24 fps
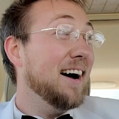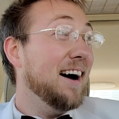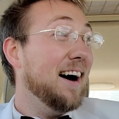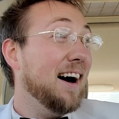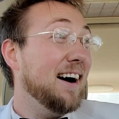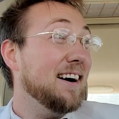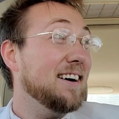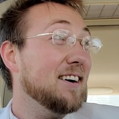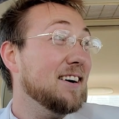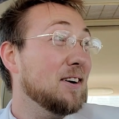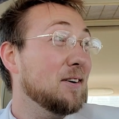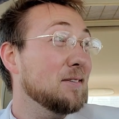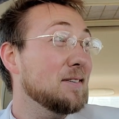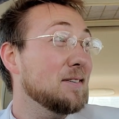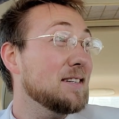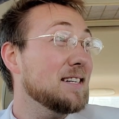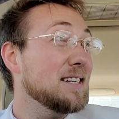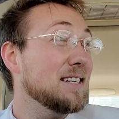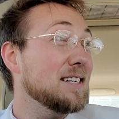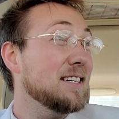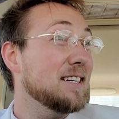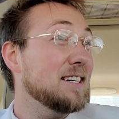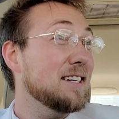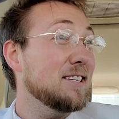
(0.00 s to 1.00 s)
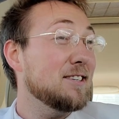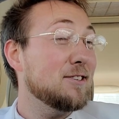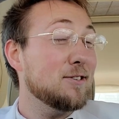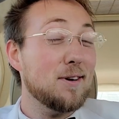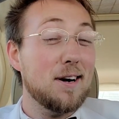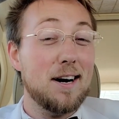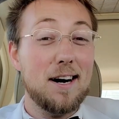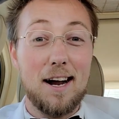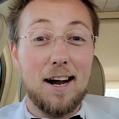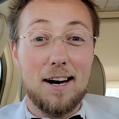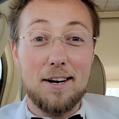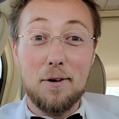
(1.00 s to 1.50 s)
I don't
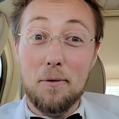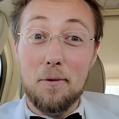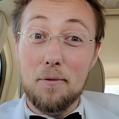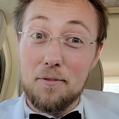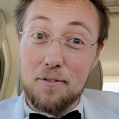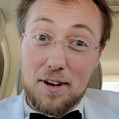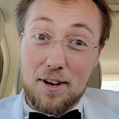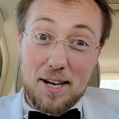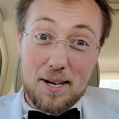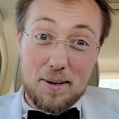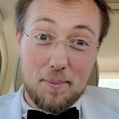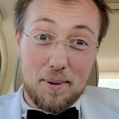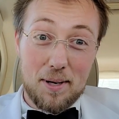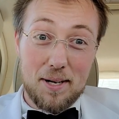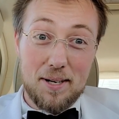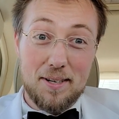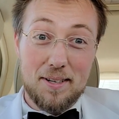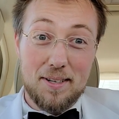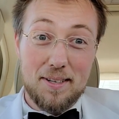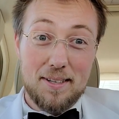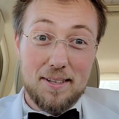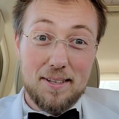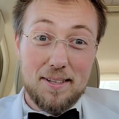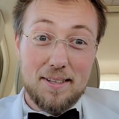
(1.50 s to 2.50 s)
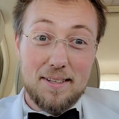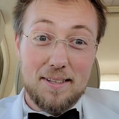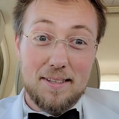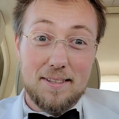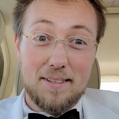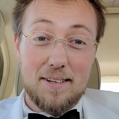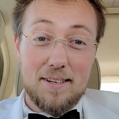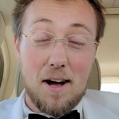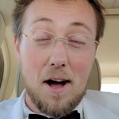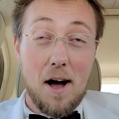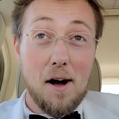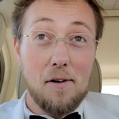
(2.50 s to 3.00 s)
try. I don't fib
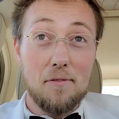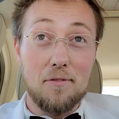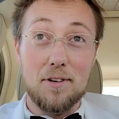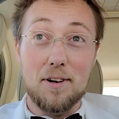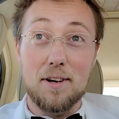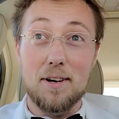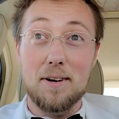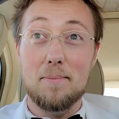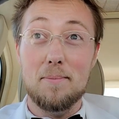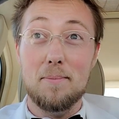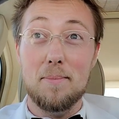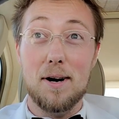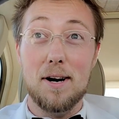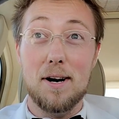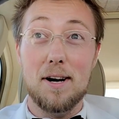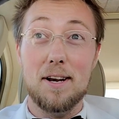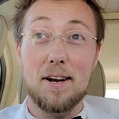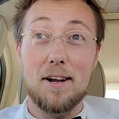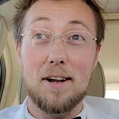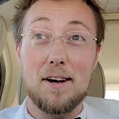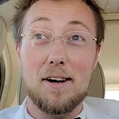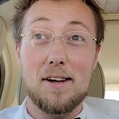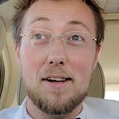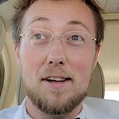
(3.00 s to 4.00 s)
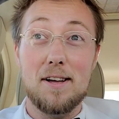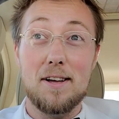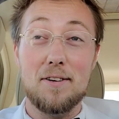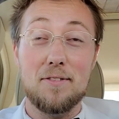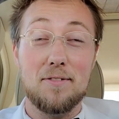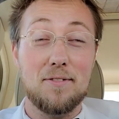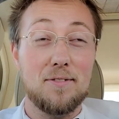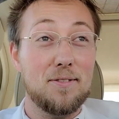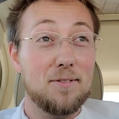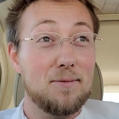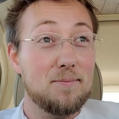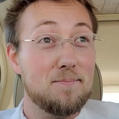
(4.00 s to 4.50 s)
often, but
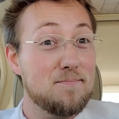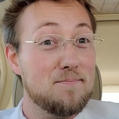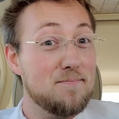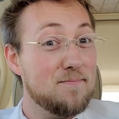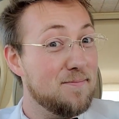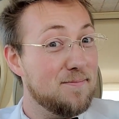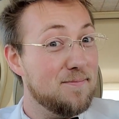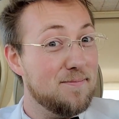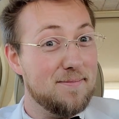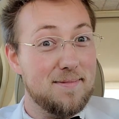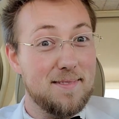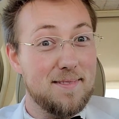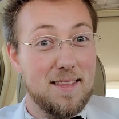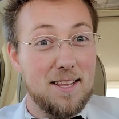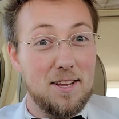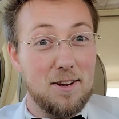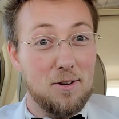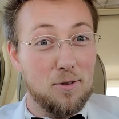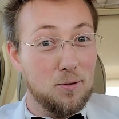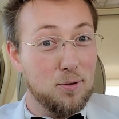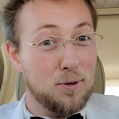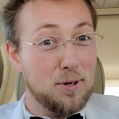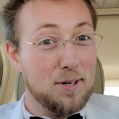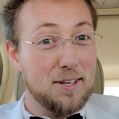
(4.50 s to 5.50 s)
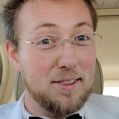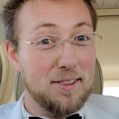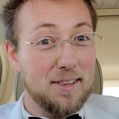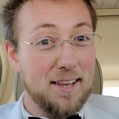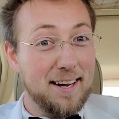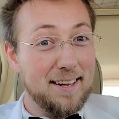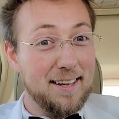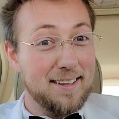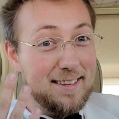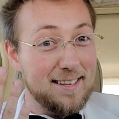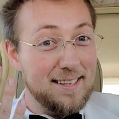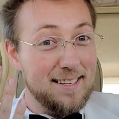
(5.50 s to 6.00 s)
if you're looking
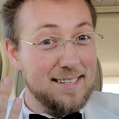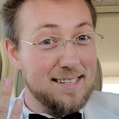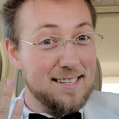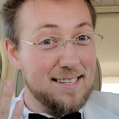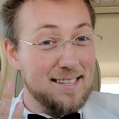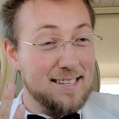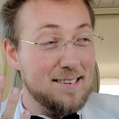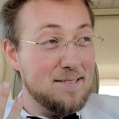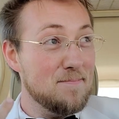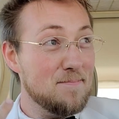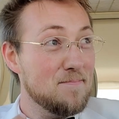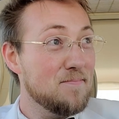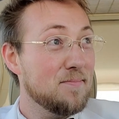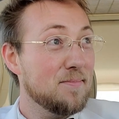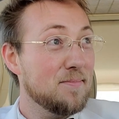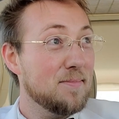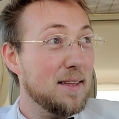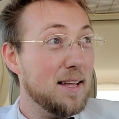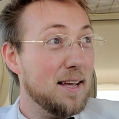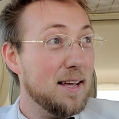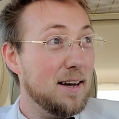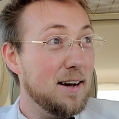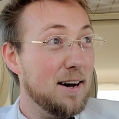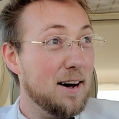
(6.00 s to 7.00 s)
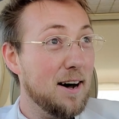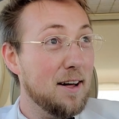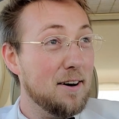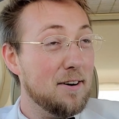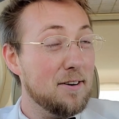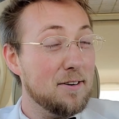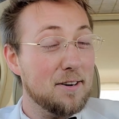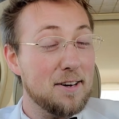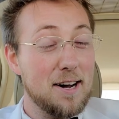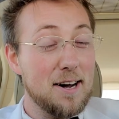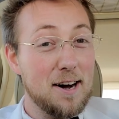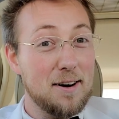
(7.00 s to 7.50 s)
like this,
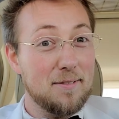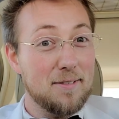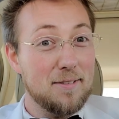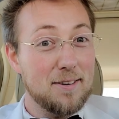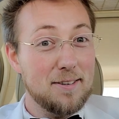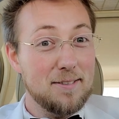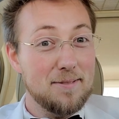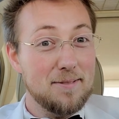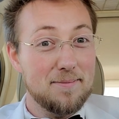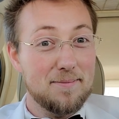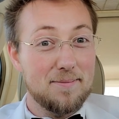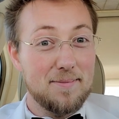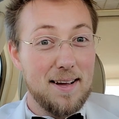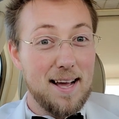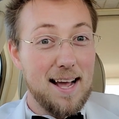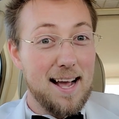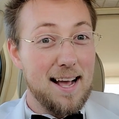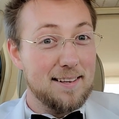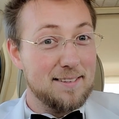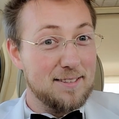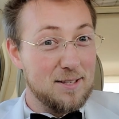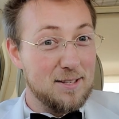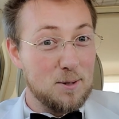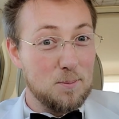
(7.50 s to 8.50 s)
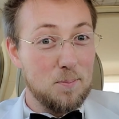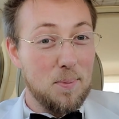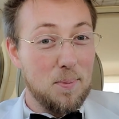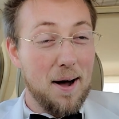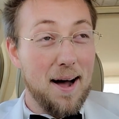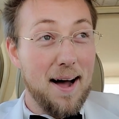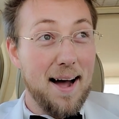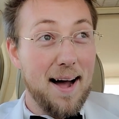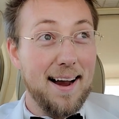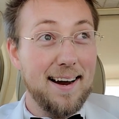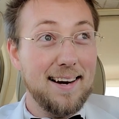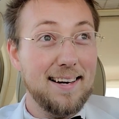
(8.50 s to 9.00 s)
undercover as a
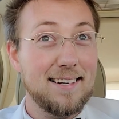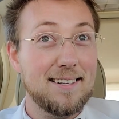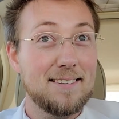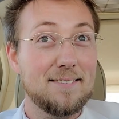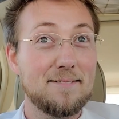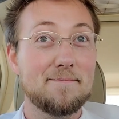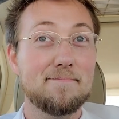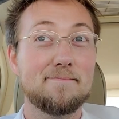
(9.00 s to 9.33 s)
spy,